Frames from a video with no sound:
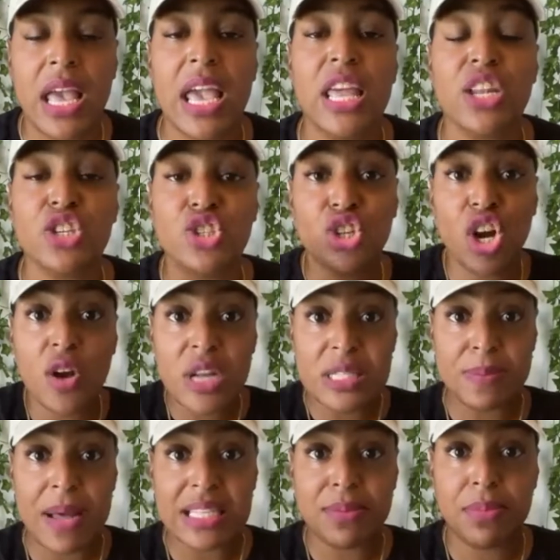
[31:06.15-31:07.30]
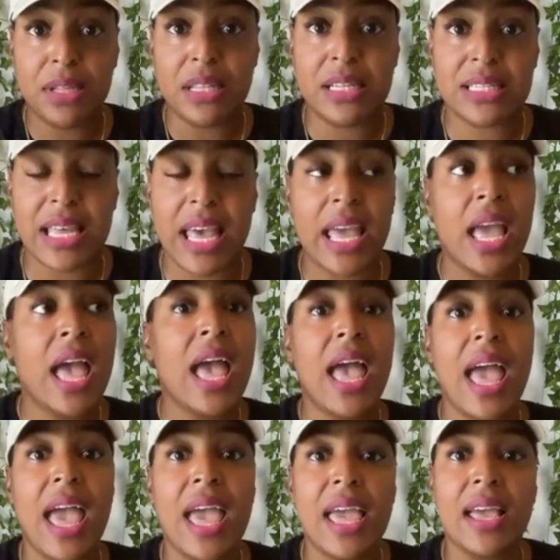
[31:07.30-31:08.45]
It is your responsibility to say,
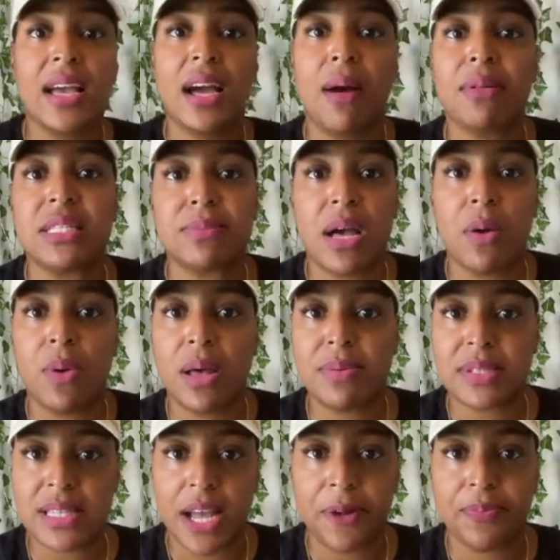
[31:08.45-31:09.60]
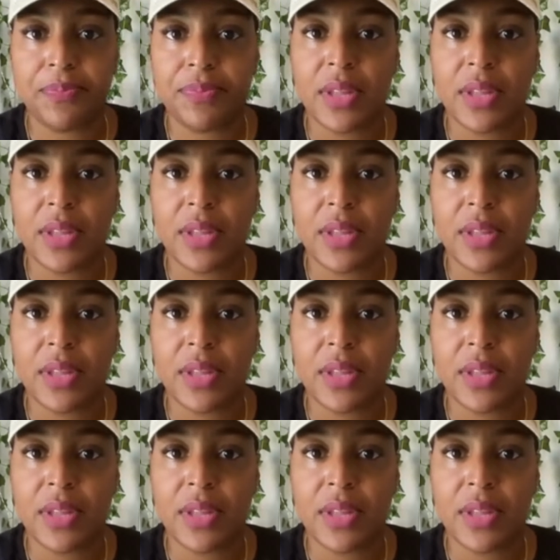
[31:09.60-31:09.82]
hey, come to my website.